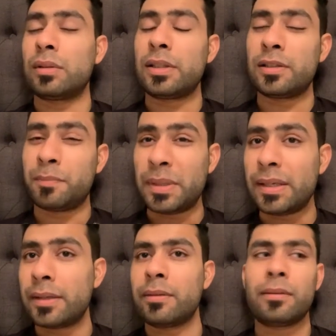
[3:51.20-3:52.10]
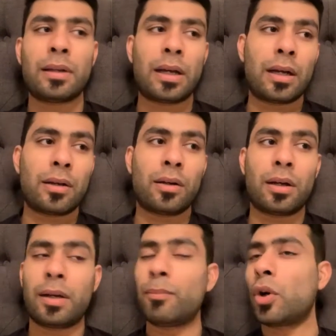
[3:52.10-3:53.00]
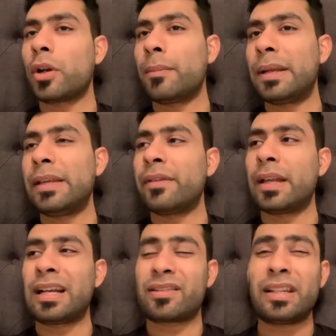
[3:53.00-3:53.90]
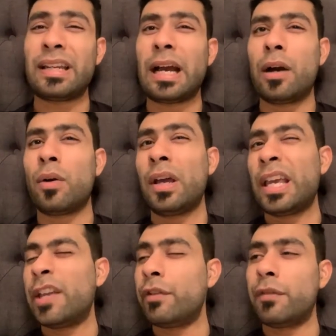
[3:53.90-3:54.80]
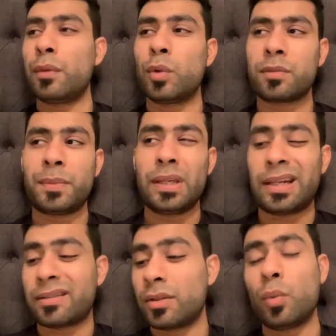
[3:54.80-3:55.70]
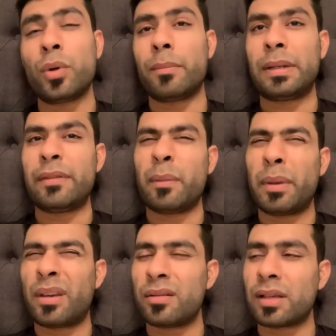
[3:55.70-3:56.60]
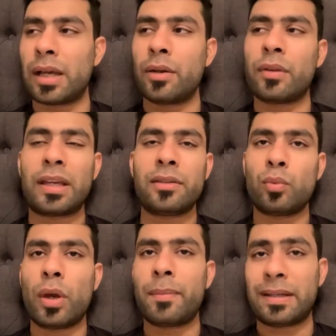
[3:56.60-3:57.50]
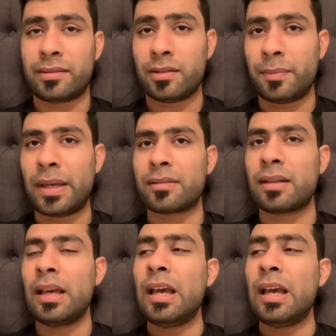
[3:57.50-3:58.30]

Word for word: is beaten, I, I'm not going to believe it. And actually now, even if he was beaten, I still wouldn't believe it, because I know that he's way past his best.